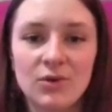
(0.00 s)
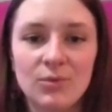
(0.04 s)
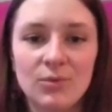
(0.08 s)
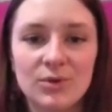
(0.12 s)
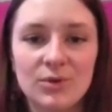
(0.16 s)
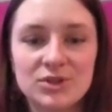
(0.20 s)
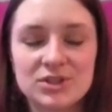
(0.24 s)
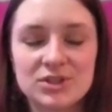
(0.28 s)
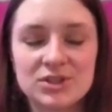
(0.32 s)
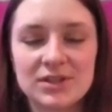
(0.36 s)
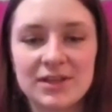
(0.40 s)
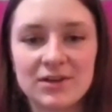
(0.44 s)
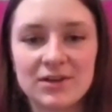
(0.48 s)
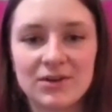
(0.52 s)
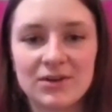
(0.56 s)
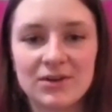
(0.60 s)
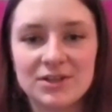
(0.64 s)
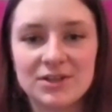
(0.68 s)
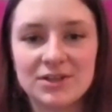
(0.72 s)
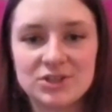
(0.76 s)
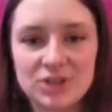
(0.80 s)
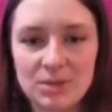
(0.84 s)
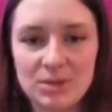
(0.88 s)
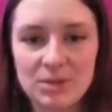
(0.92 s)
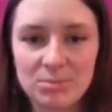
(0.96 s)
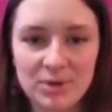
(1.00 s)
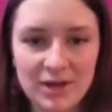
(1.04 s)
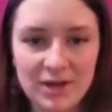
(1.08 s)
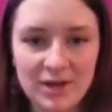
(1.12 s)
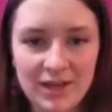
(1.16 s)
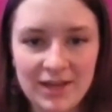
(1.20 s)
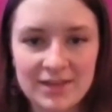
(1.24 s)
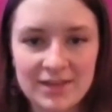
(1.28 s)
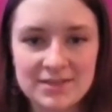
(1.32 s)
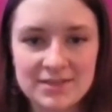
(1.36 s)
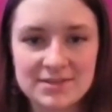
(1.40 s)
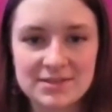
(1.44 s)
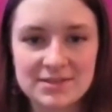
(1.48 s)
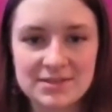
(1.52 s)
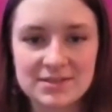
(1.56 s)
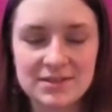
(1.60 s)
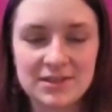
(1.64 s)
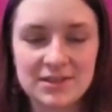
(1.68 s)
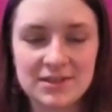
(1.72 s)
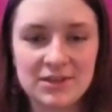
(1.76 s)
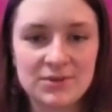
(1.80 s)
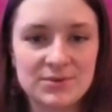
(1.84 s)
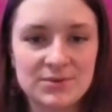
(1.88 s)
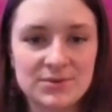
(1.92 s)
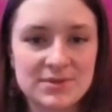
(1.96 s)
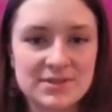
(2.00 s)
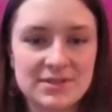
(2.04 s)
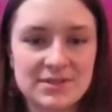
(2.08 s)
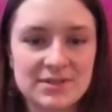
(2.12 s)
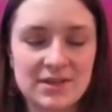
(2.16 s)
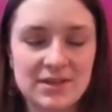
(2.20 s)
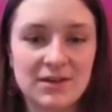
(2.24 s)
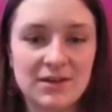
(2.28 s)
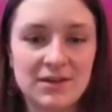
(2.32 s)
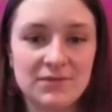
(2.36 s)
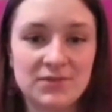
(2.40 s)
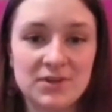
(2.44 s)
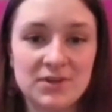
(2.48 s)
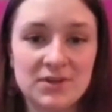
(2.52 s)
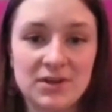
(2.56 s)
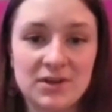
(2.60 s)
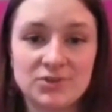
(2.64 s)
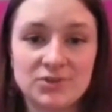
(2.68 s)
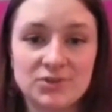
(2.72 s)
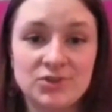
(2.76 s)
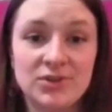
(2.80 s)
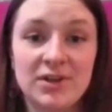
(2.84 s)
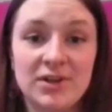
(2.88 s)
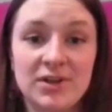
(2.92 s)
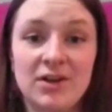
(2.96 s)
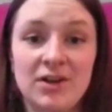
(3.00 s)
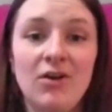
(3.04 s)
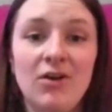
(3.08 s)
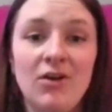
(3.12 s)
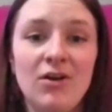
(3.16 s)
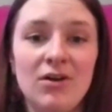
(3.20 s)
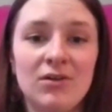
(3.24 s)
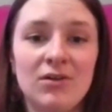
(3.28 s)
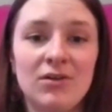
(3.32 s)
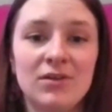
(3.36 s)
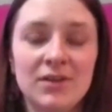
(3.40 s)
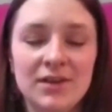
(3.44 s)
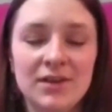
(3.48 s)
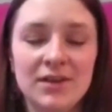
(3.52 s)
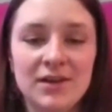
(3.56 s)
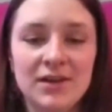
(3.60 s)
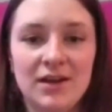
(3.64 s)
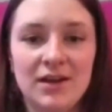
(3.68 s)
which later on jeopardized the use of the doctrine at all